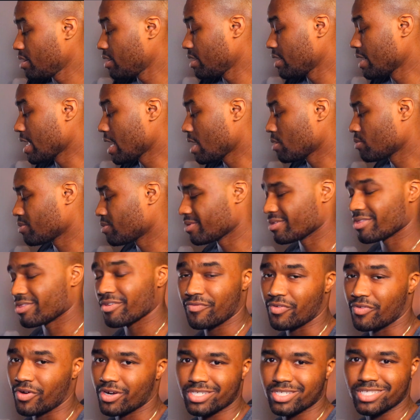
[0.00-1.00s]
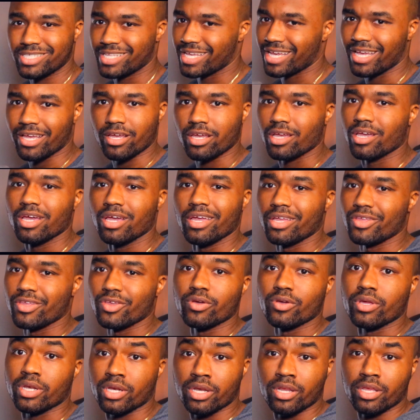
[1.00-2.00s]
Now, the first thing,
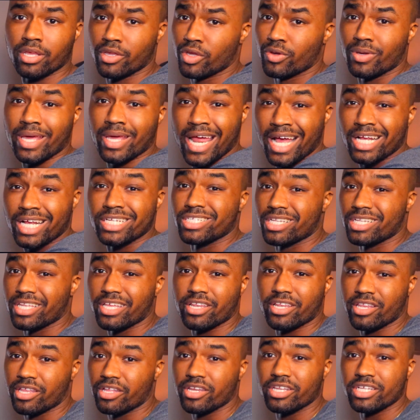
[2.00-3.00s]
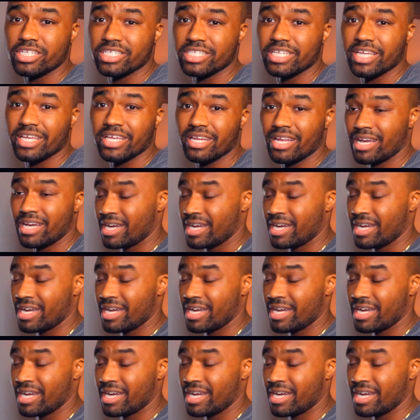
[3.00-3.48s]
you can actually clearly see it.